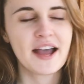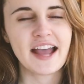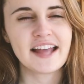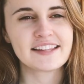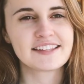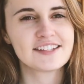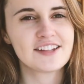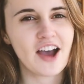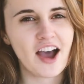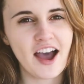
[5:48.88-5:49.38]

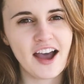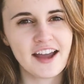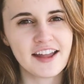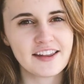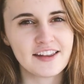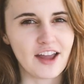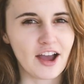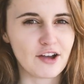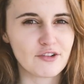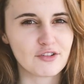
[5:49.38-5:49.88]
It's not
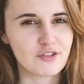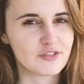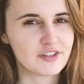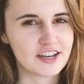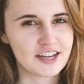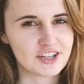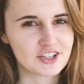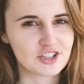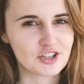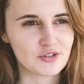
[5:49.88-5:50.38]
enough of an
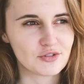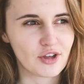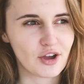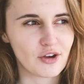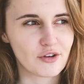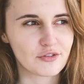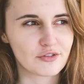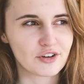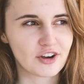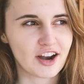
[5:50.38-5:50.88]
issue
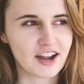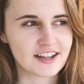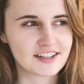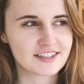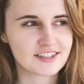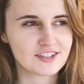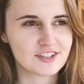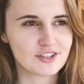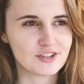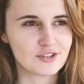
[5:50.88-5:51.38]
though for
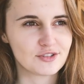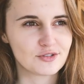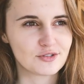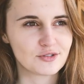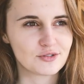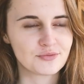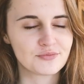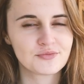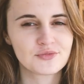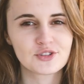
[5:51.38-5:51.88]
us
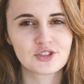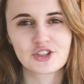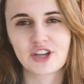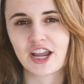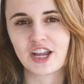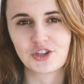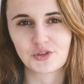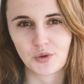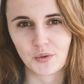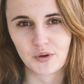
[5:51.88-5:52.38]
to
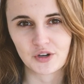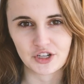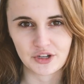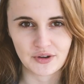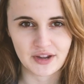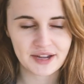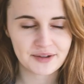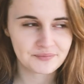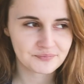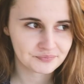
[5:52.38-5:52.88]
change what we're
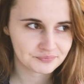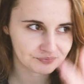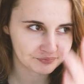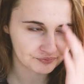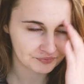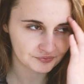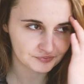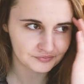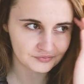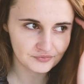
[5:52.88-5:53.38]
doing.
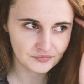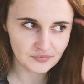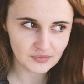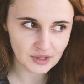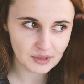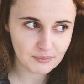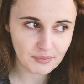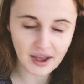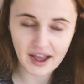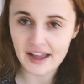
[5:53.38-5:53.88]

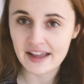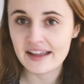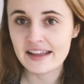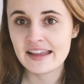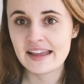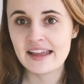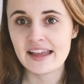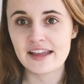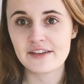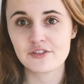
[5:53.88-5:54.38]
But
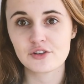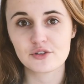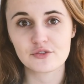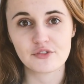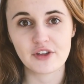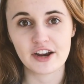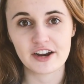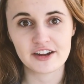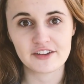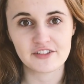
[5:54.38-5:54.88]
if you're
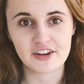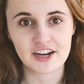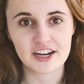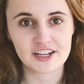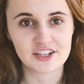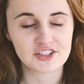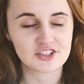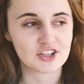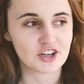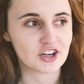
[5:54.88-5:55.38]
very, very
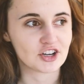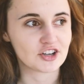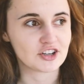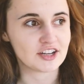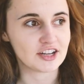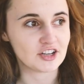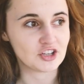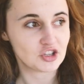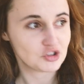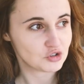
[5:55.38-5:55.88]

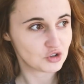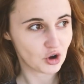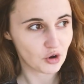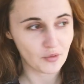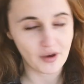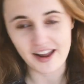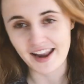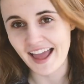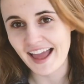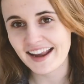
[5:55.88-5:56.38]
concerned and you
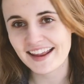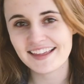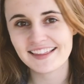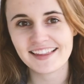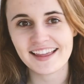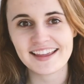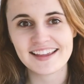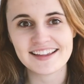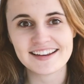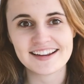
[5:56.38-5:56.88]
don't want any
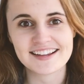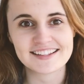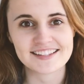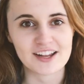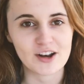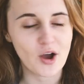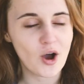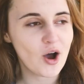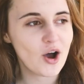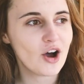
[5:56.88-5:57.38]
legginess
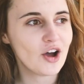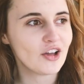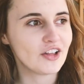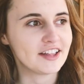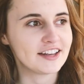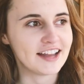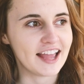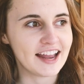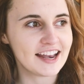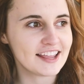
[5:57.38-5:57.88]
at all
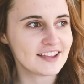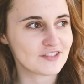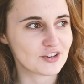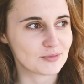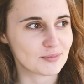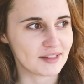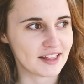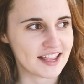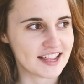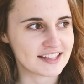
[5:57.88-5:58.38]
in any of
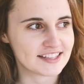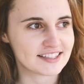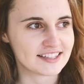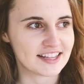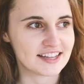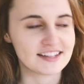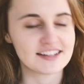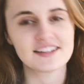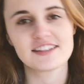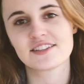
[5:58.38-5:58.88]
your plants,
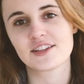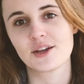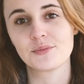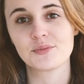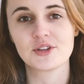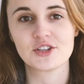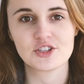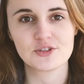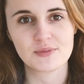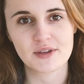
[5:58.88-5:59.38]
then
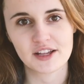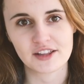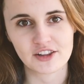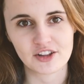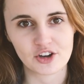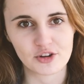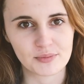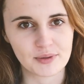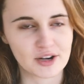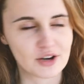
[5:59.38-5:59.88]
something to be a
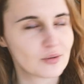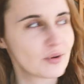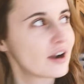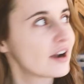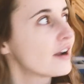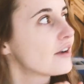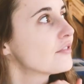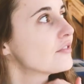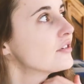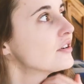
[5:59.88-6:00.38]
little bit
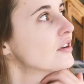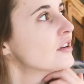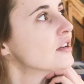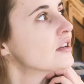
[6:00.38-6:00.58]
aware of.